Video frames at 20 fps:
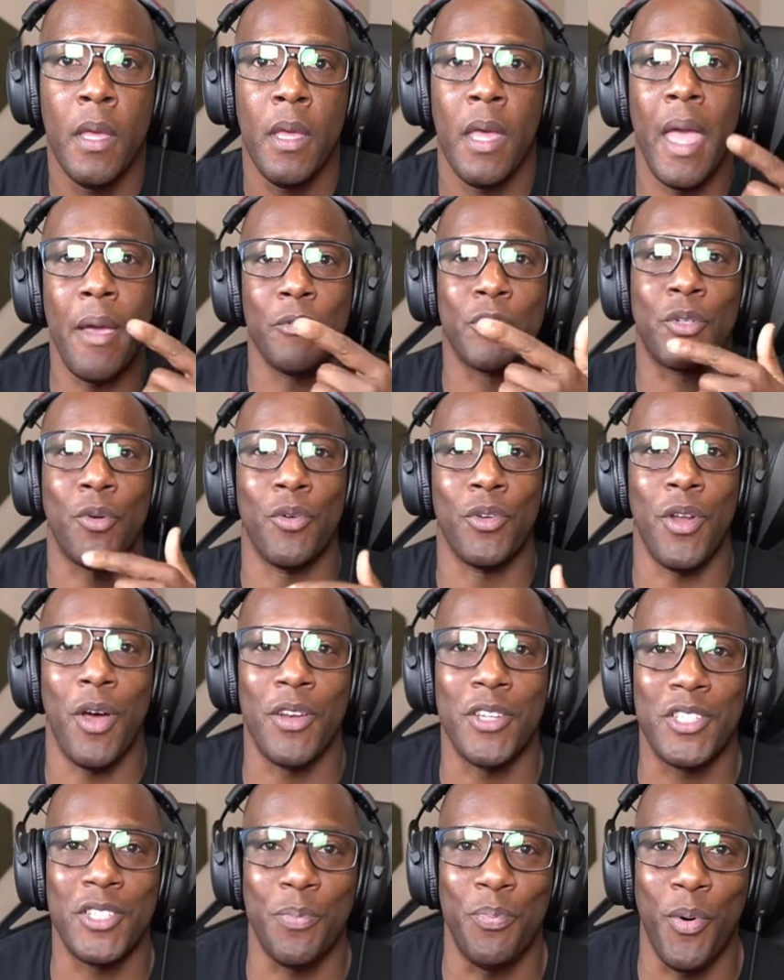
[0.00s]
Hey, what's going
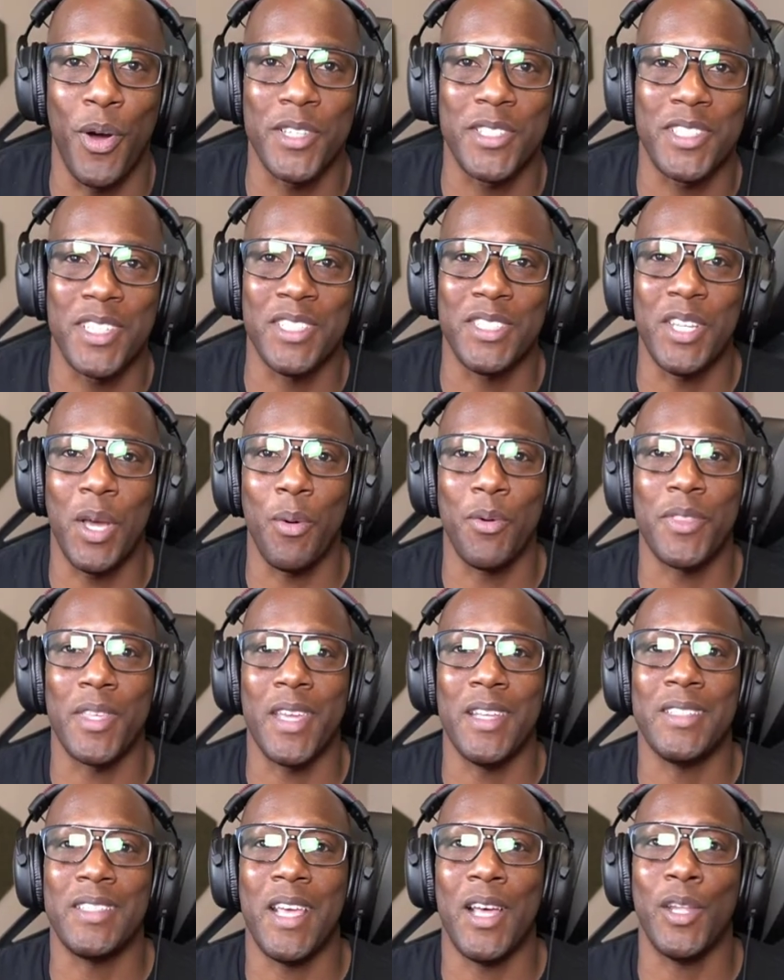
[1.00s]
on? It's your boy Syntell with the
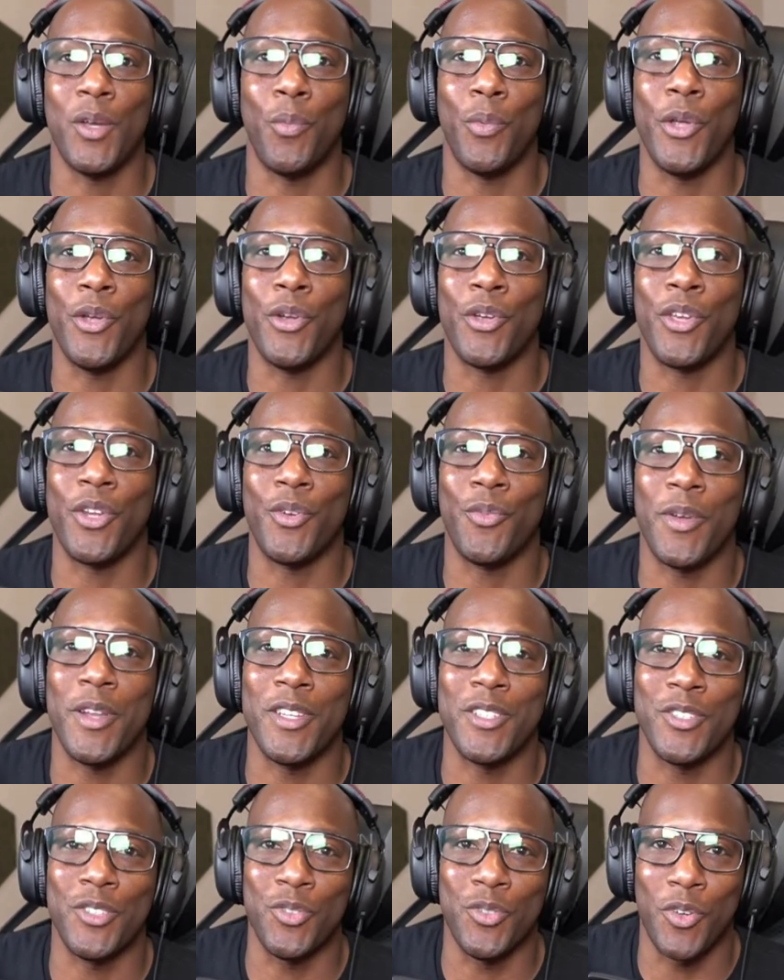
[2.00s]
Intel, and we are getting
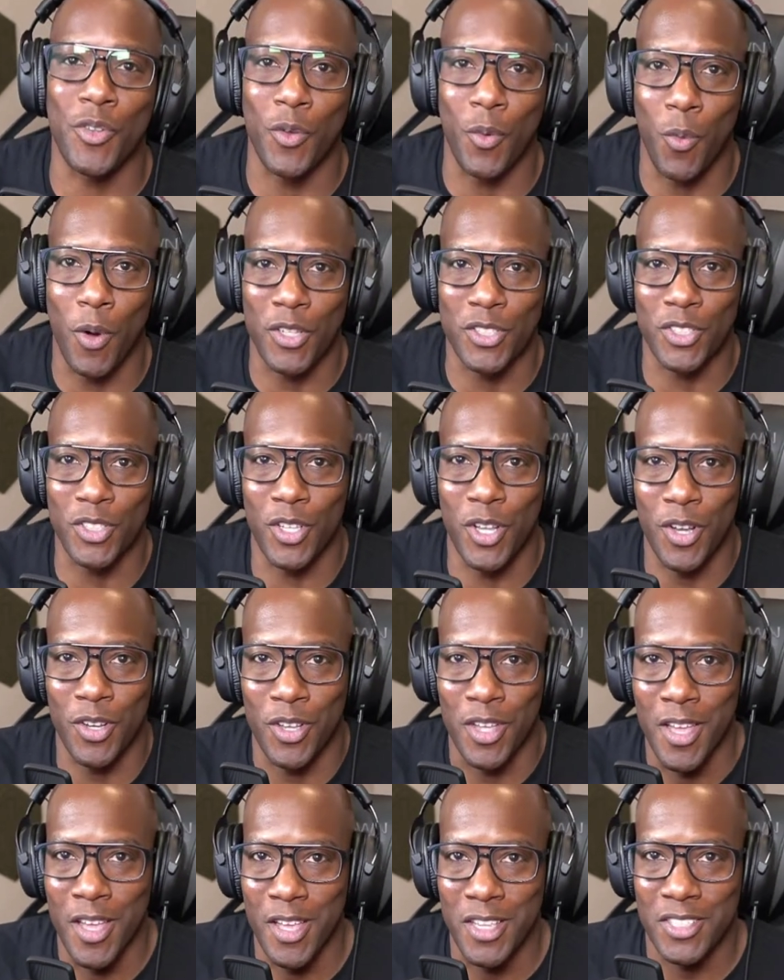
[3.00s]
ready to do another watch along
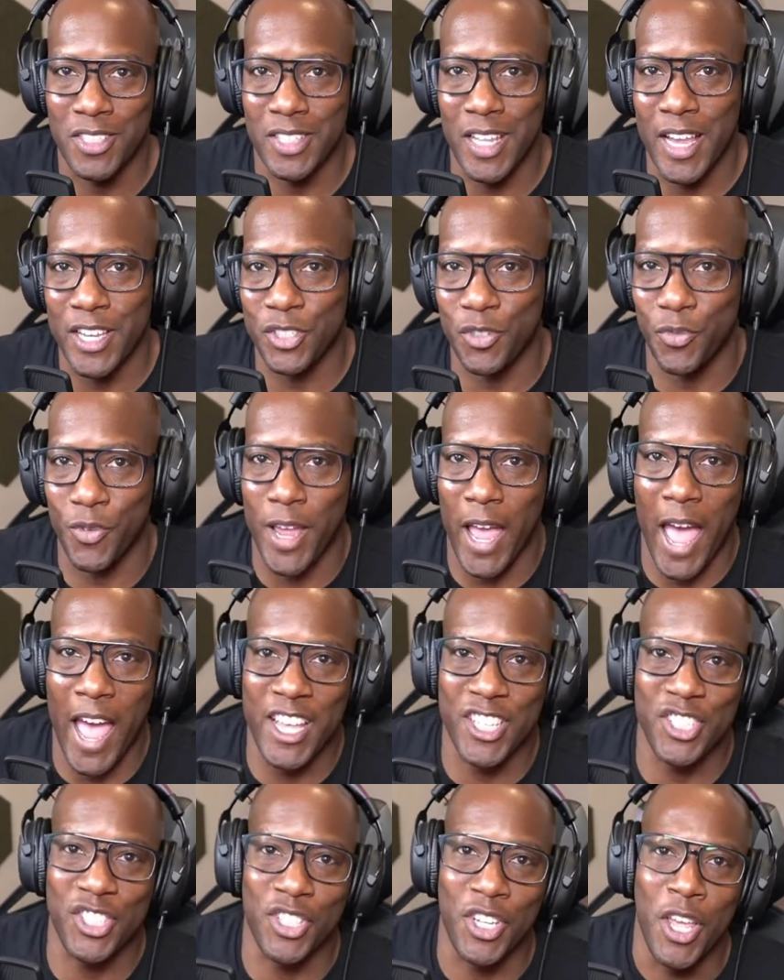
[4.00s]
slash
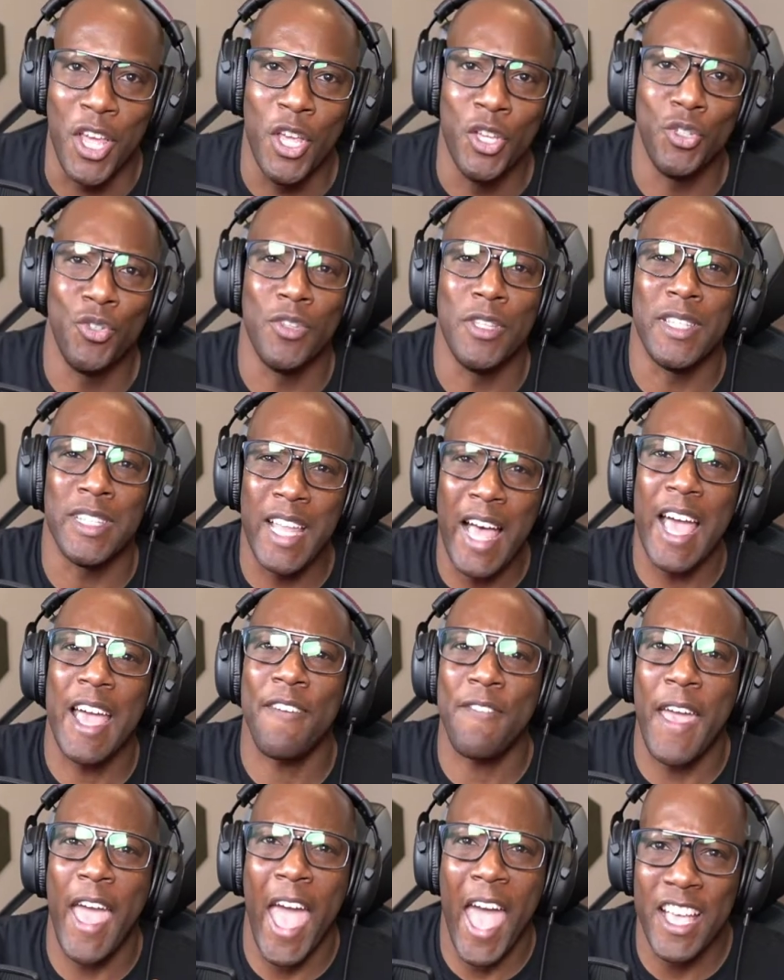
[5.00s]
reaction to the
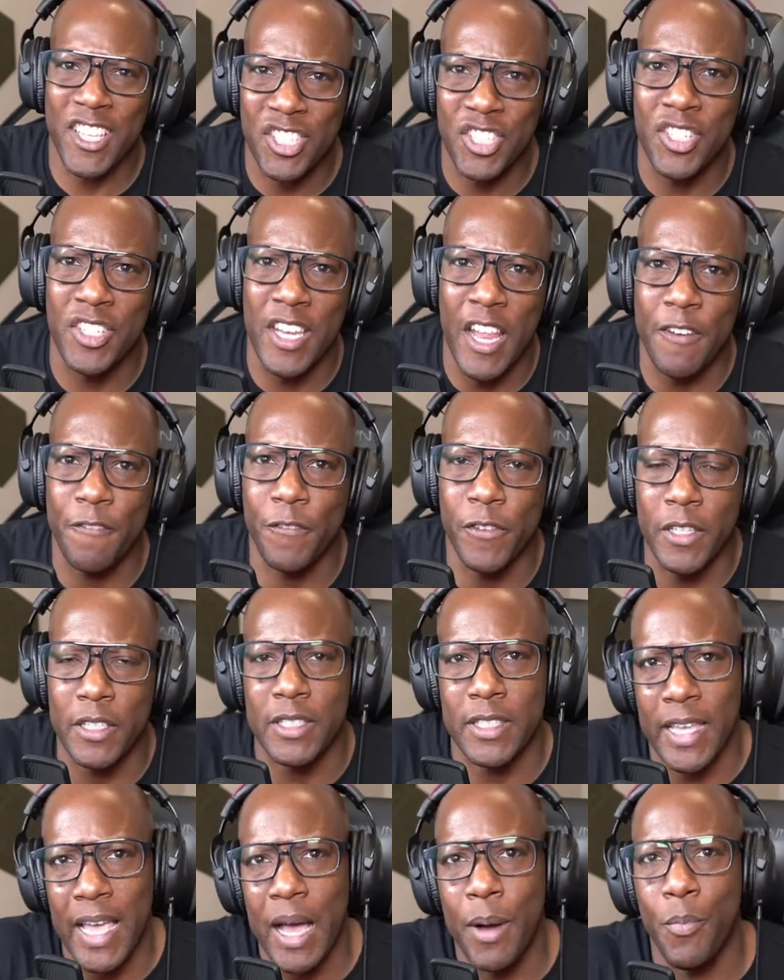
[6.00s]
live action
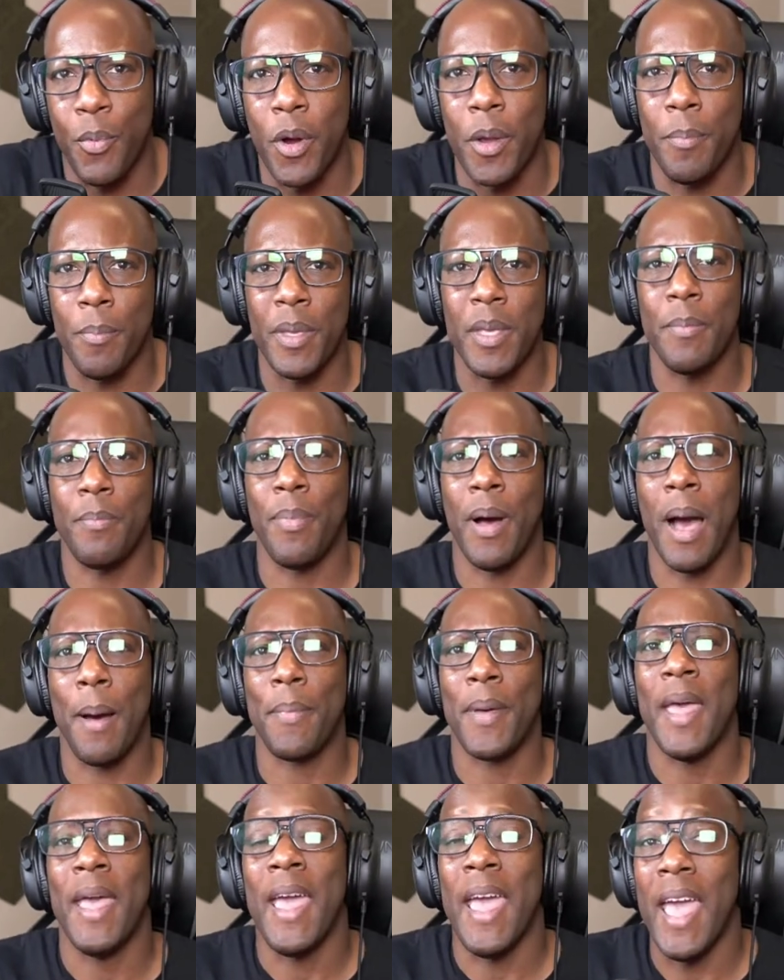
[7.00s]
Netflix Cowboy Bebop
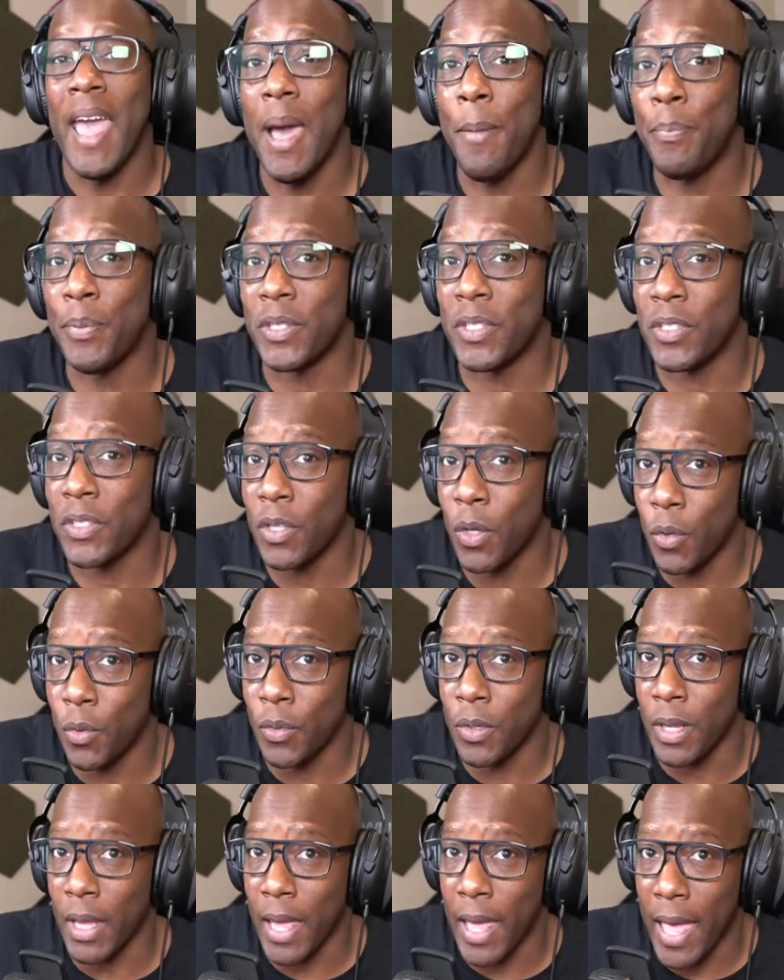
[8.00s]

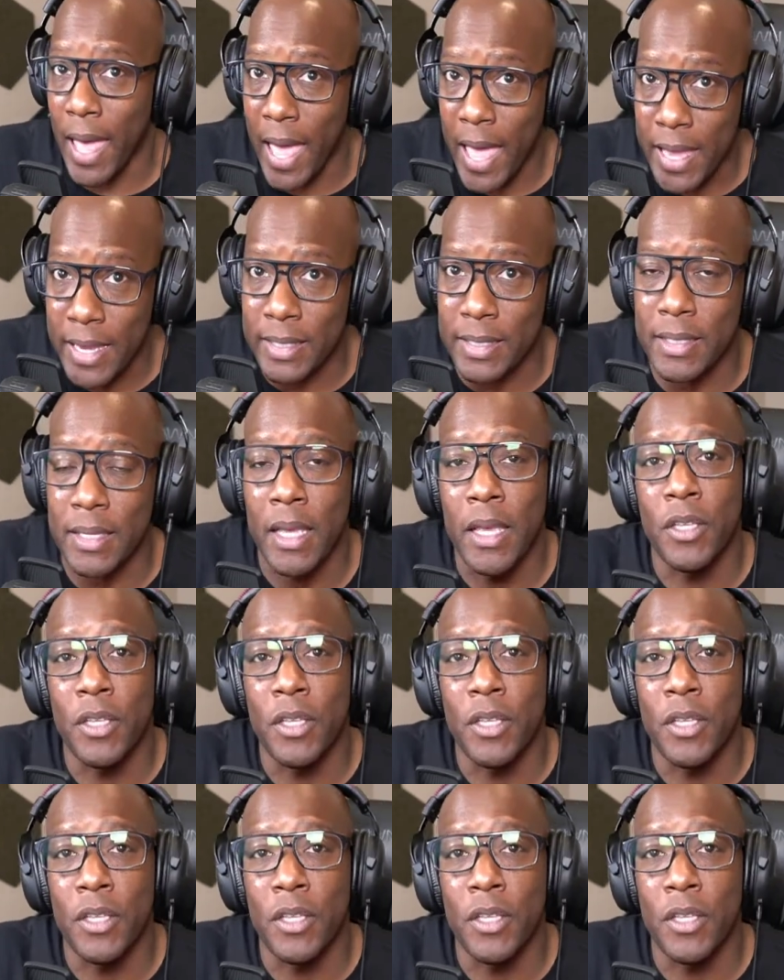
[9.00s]
episode 8.